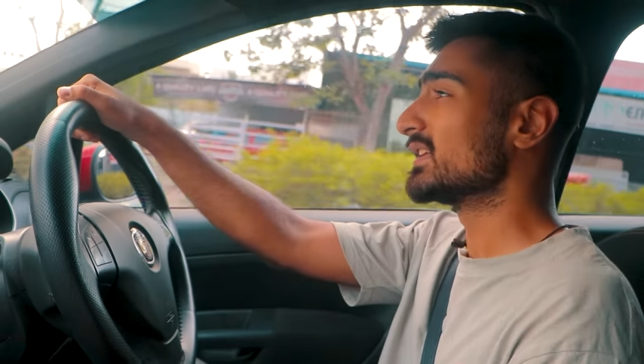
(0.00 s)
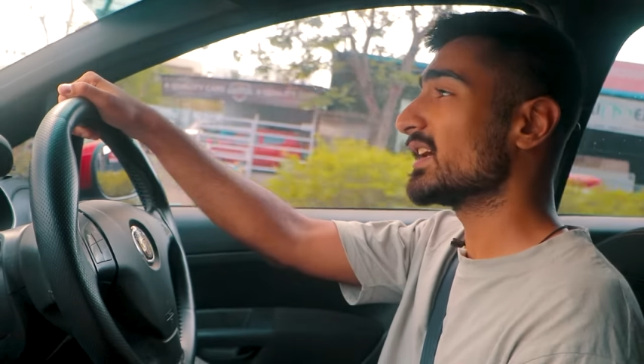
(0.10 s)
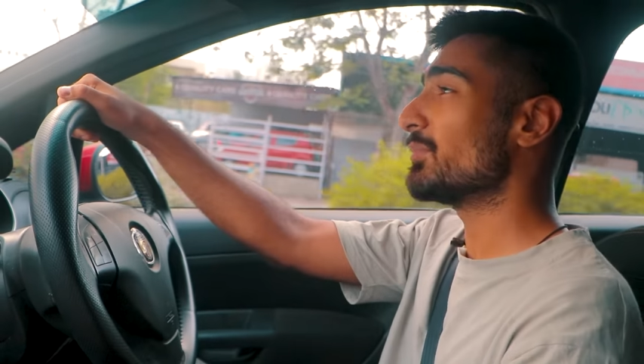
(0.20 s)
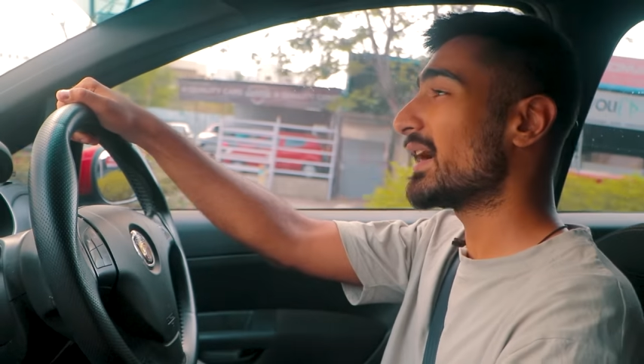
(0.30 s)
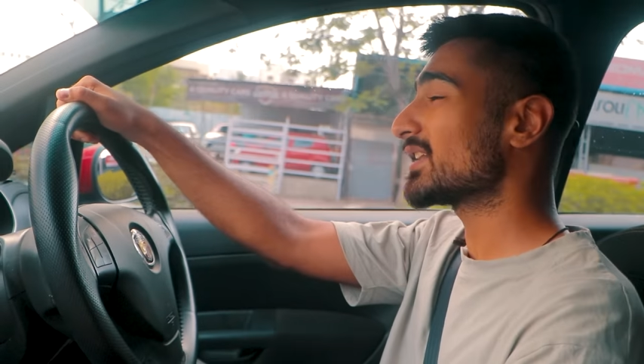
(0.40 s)

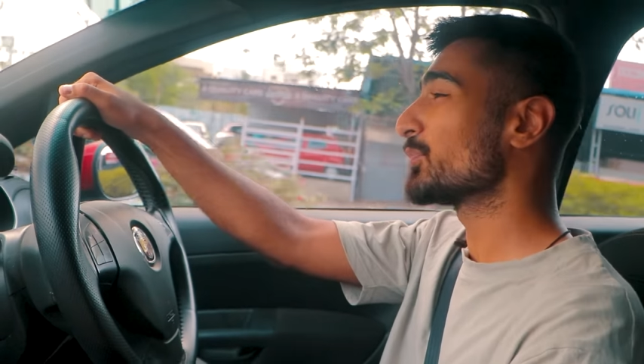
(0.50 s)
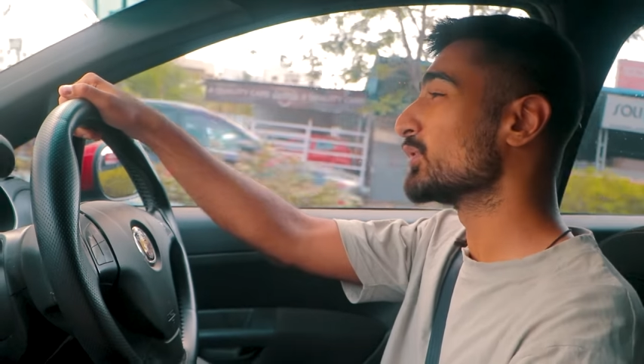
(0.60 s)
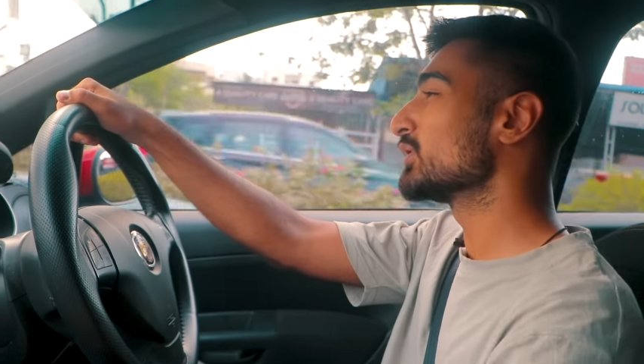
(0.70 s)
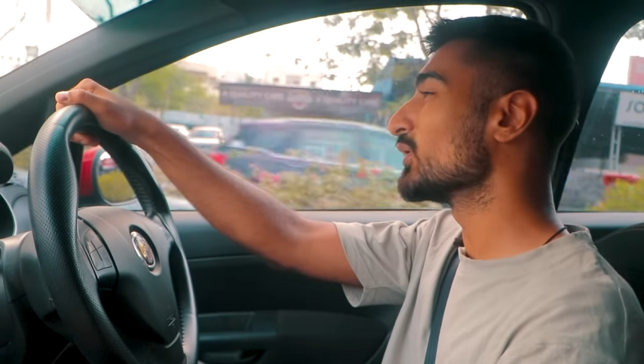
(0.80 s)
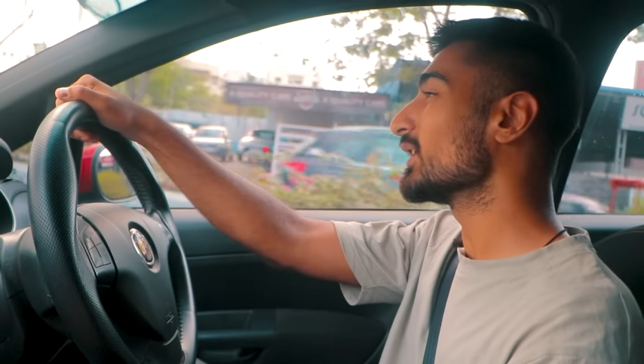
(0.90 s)
the Abarth
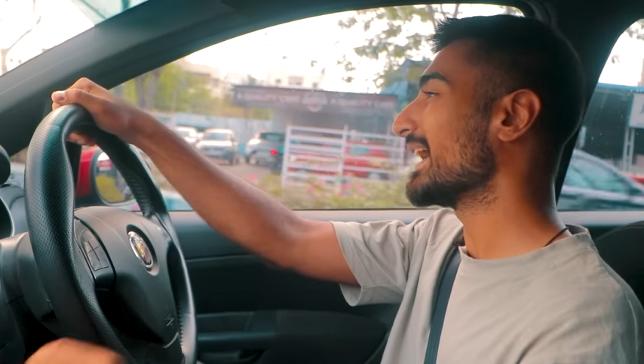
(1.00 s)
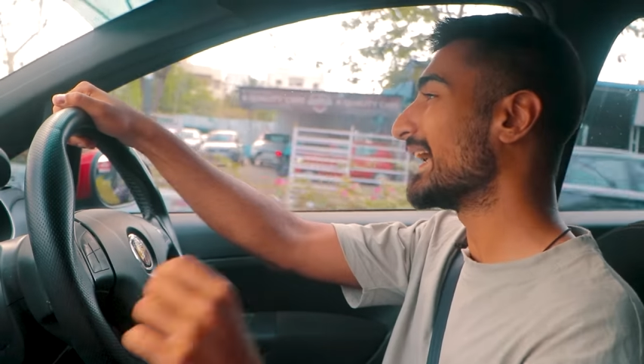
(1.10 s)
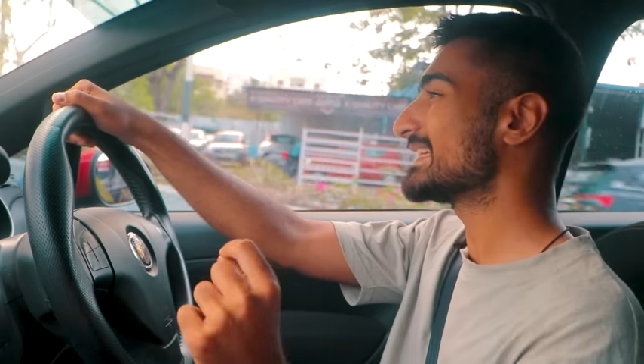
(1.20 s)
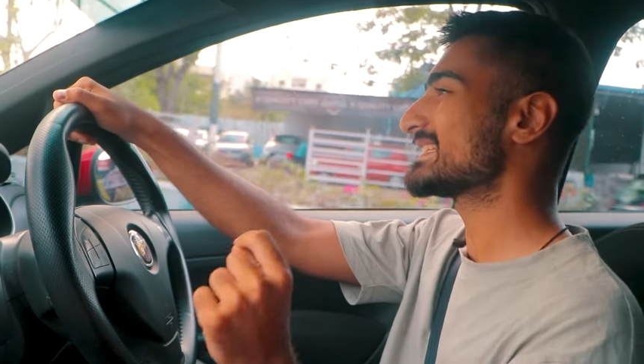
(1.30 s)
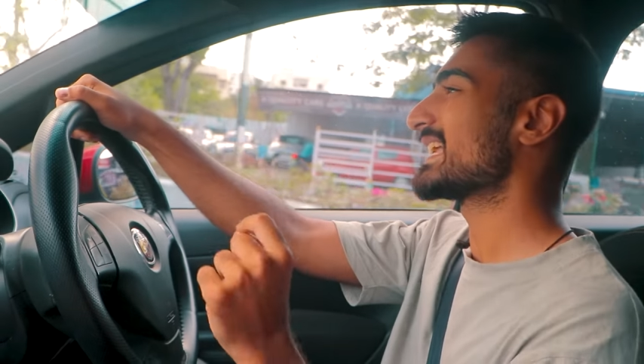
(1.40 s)
Punto
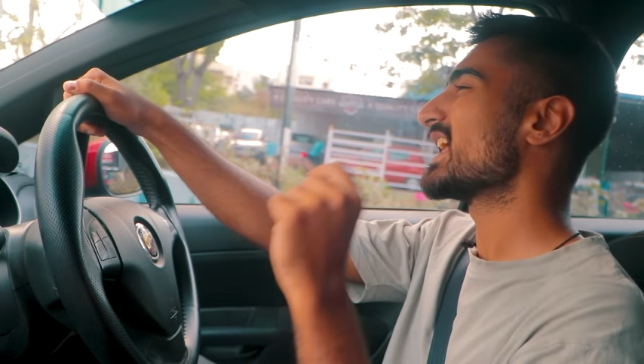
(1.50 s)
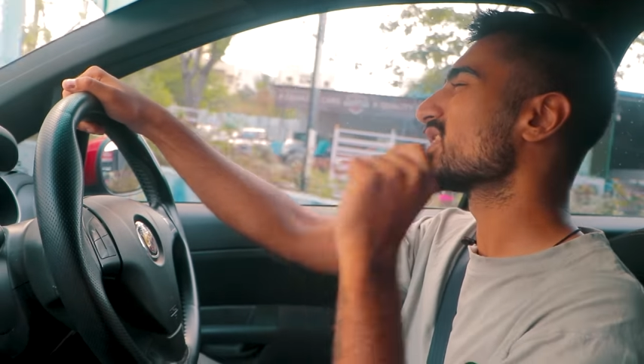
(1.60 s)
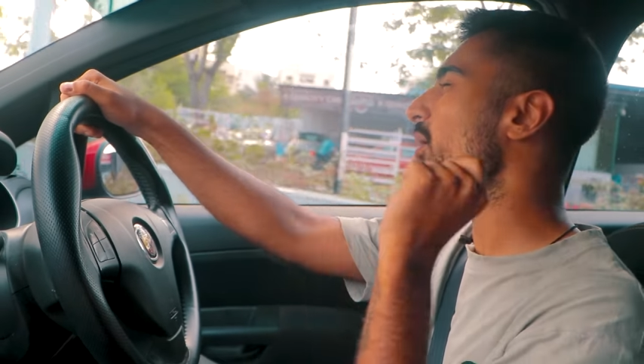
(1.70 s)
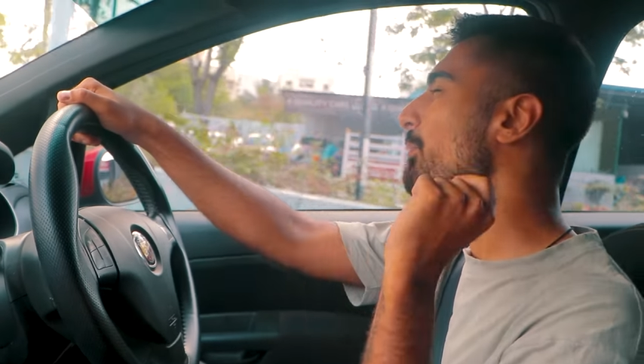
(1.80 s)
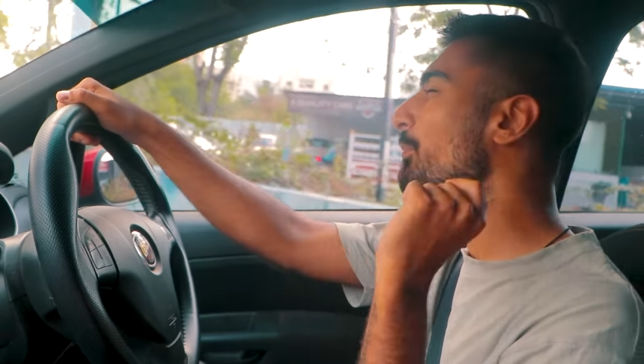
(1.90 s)
hits
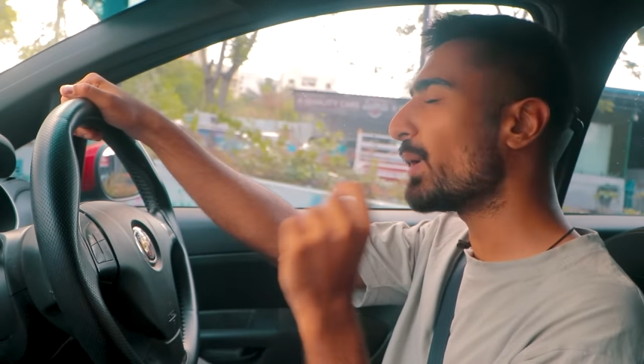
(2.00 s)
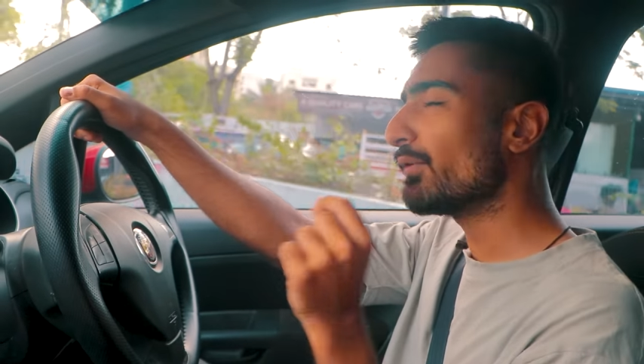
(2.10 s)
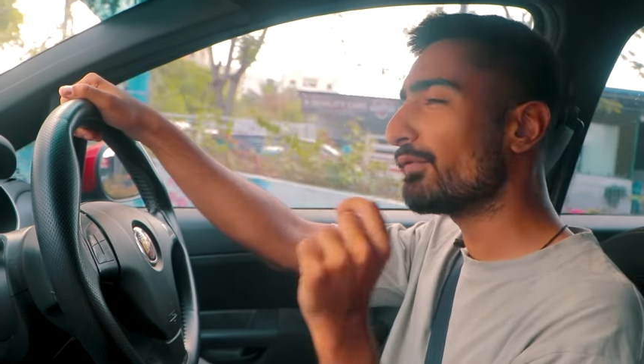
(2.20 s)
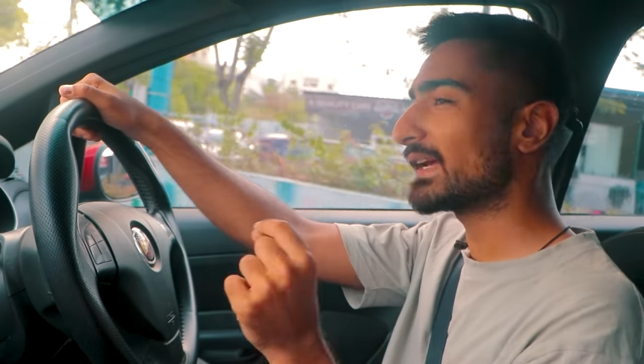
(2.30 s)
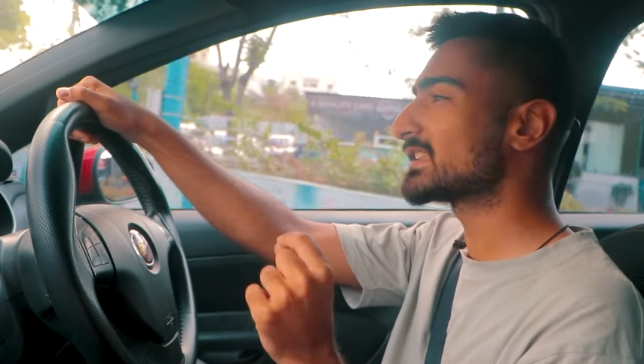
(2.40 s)
the
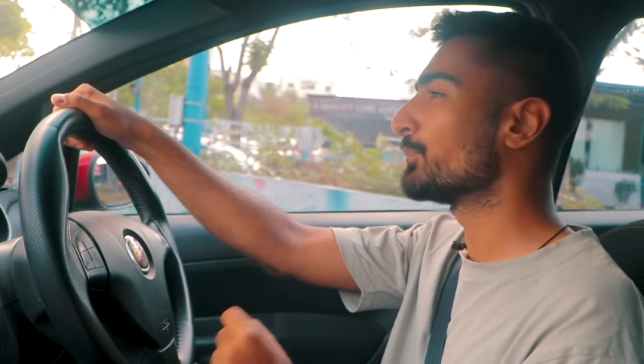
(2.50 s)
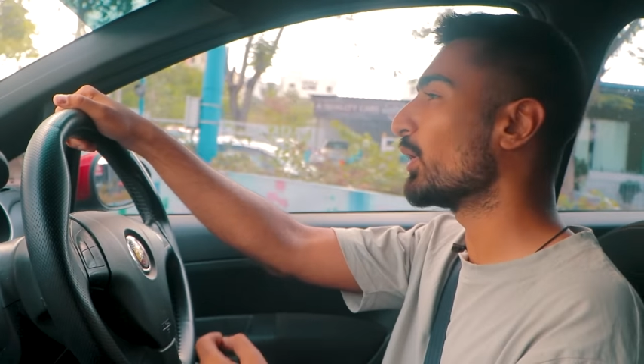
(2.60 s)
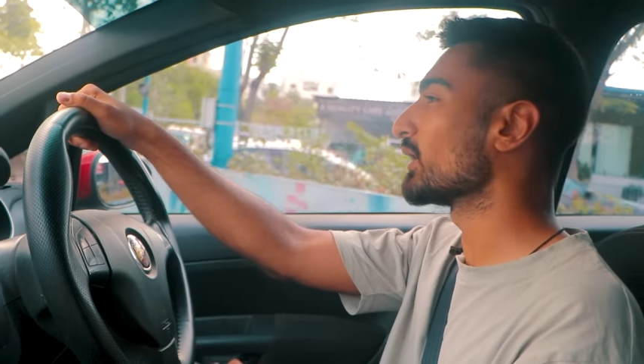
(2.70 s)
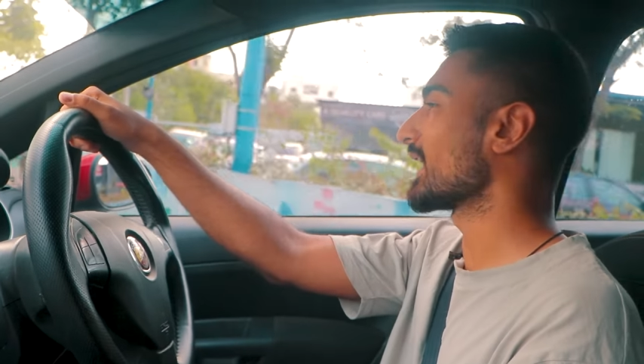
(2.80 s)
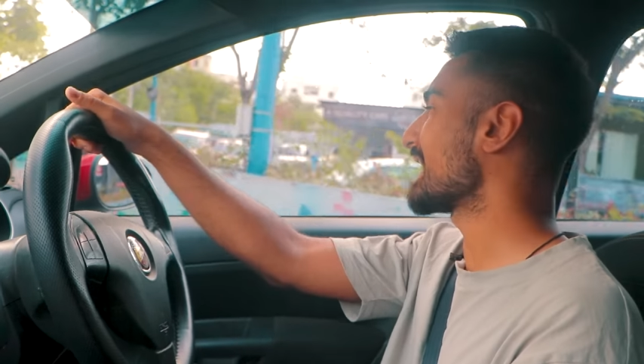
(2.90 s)
perfect
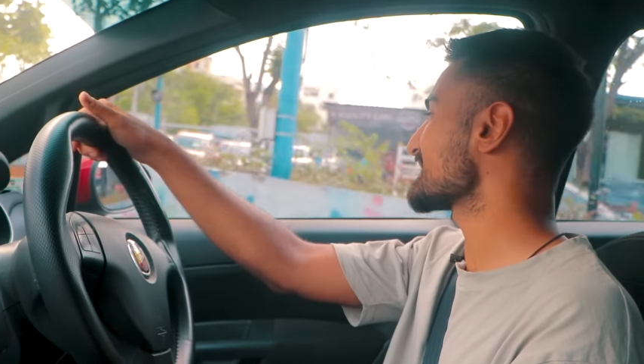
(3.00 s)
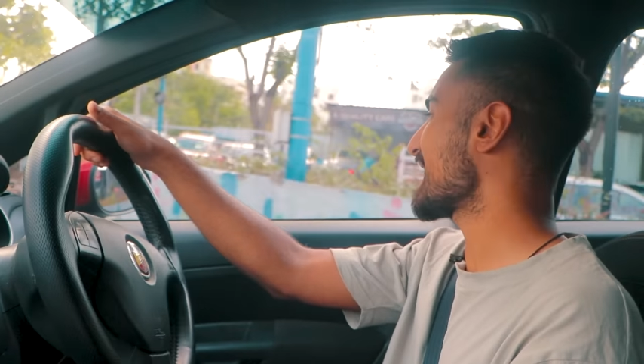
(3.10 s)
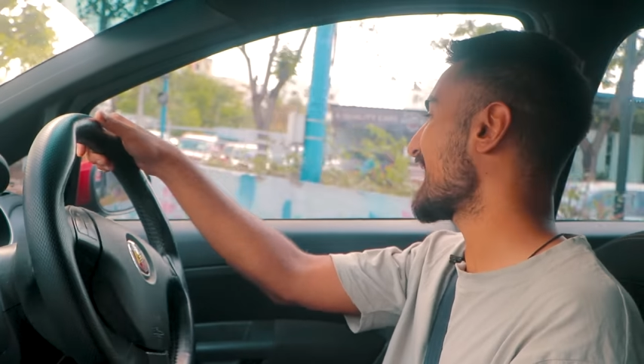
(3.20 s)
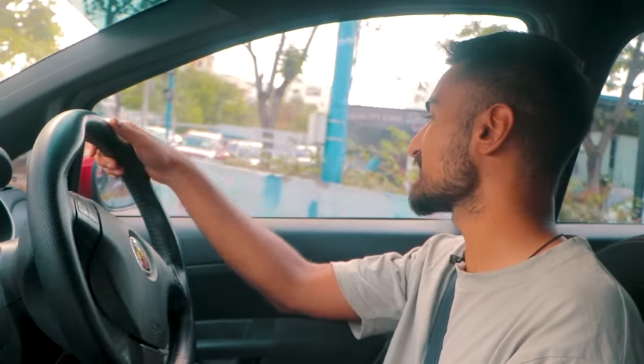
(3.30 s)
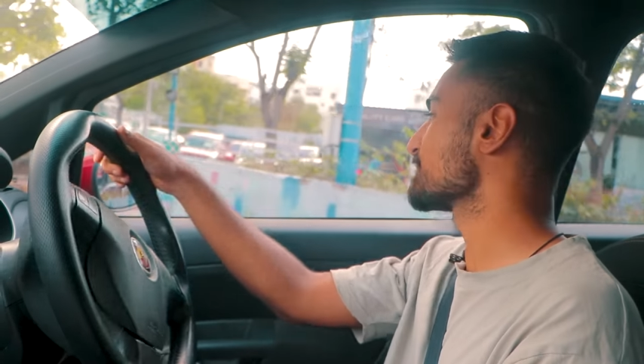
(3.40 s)
spot as a
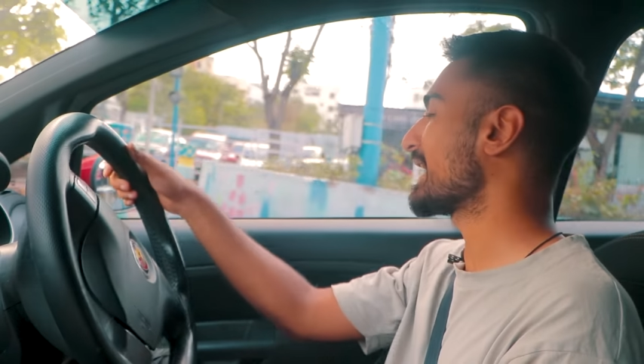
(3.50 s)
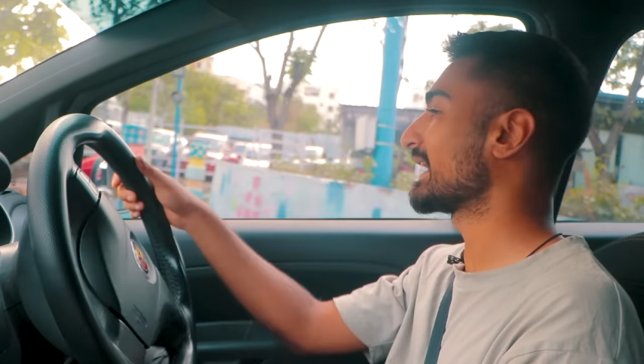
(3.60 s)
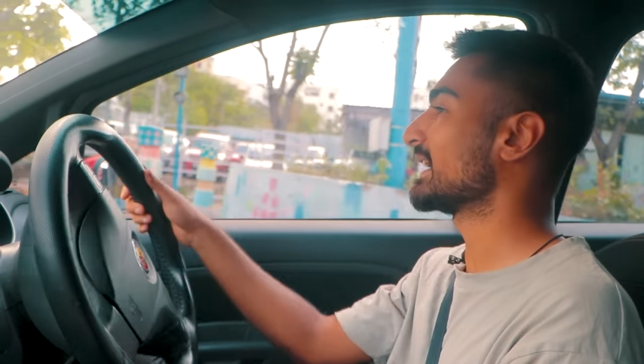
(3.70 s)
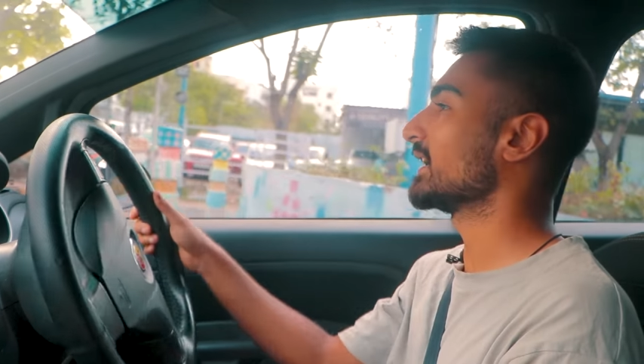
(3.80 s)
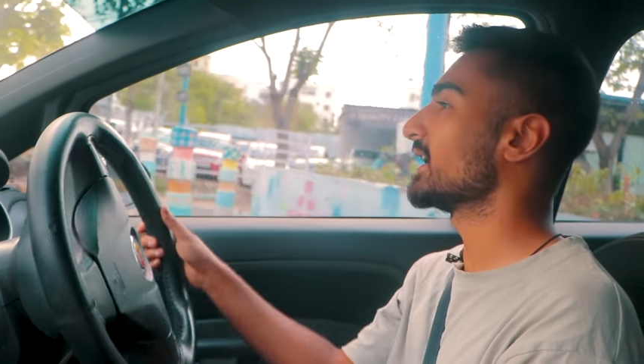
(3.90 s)

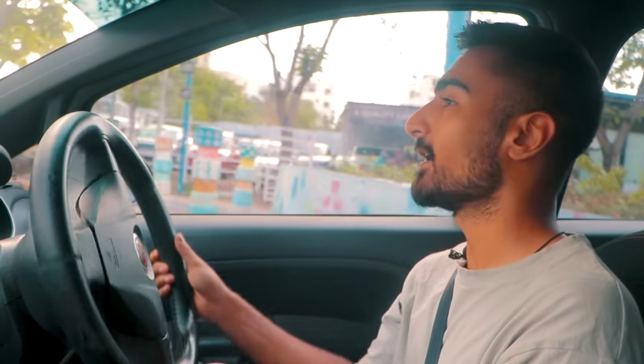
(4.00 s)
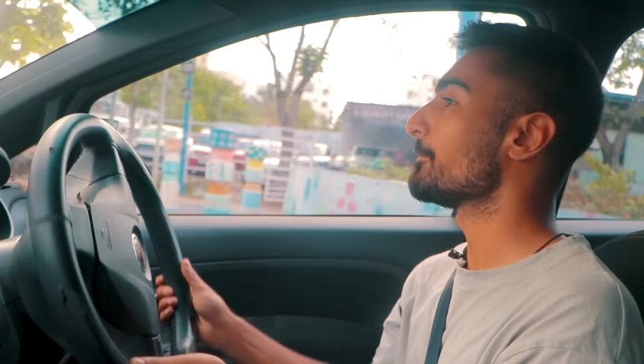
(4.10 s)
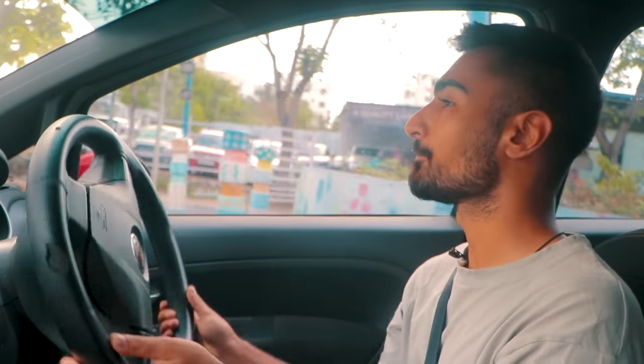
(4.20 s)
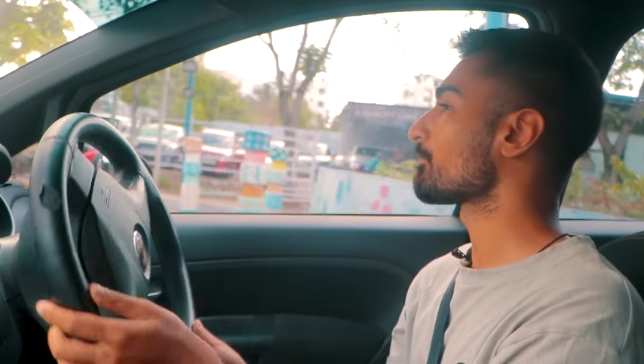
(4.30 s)
hatchback in India.